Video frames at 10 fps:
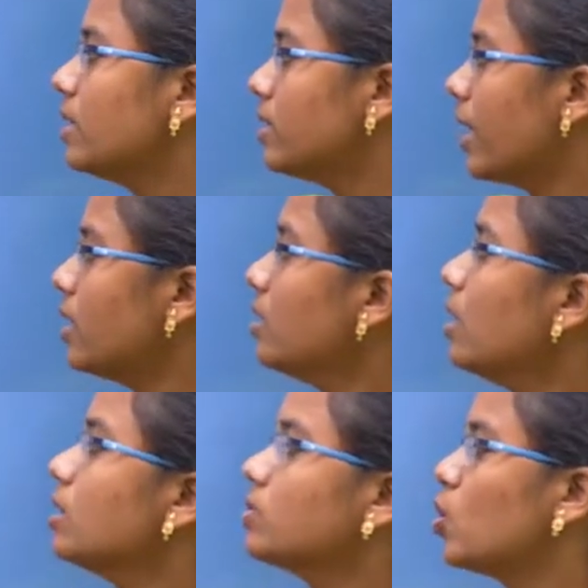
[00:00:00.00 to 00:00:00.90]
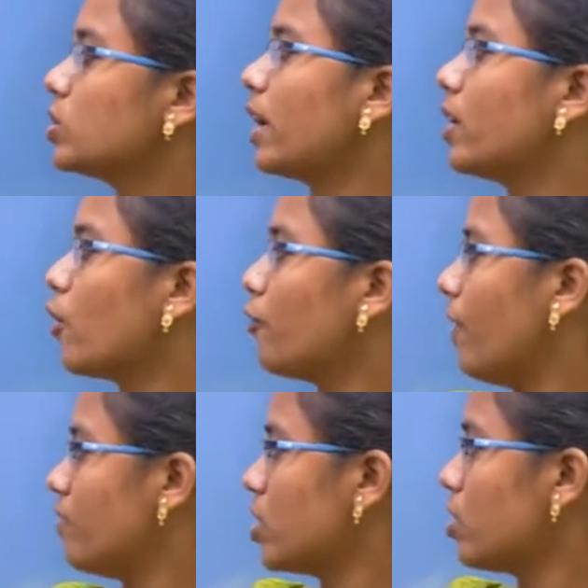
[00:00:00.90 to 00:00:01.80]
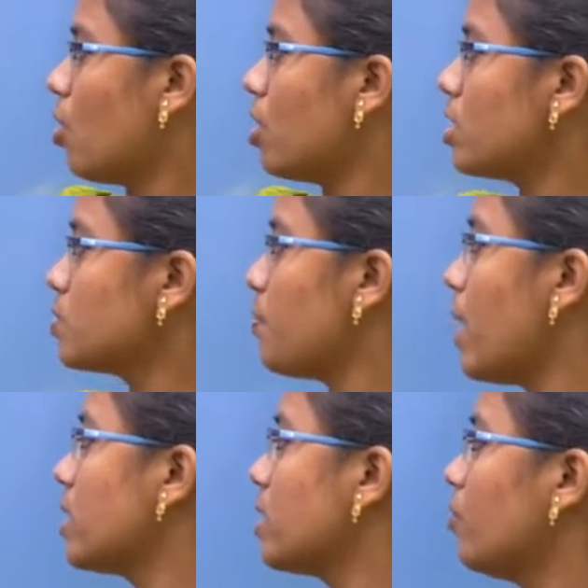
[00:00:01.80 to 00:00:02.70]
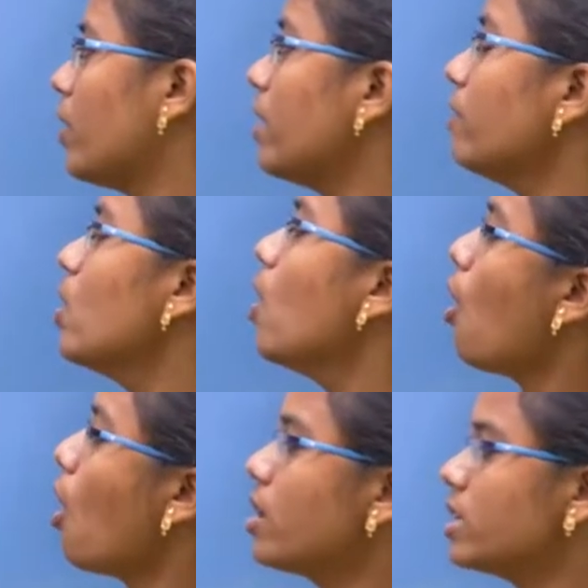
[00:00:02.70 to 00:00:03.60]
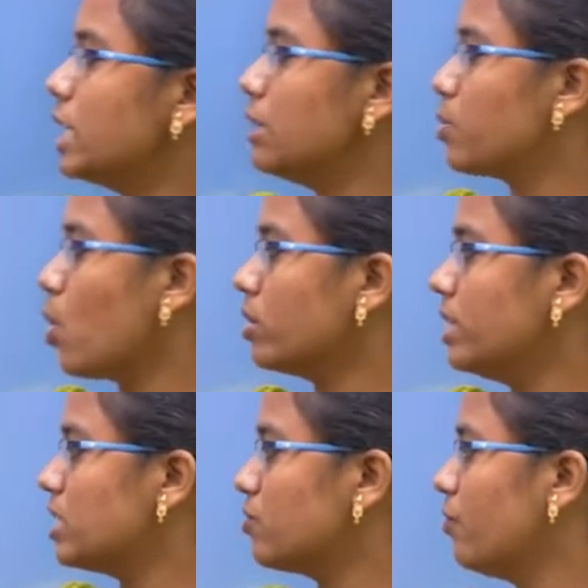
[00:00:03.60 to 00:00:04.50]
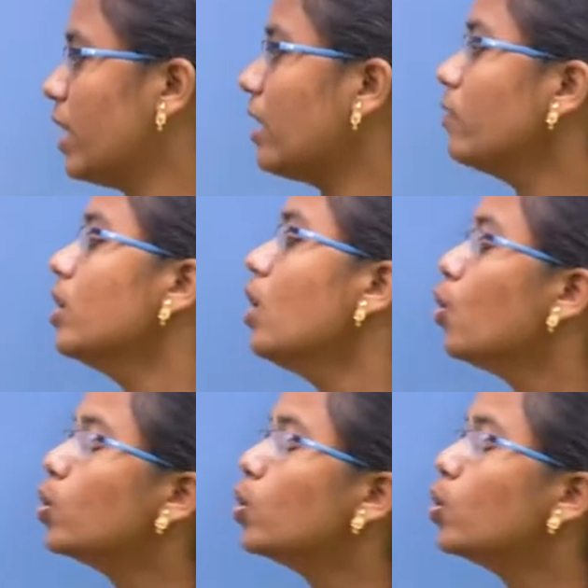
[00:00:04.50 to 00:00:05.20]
Then those kind of waves are called as matter wave or de Broglie's wave,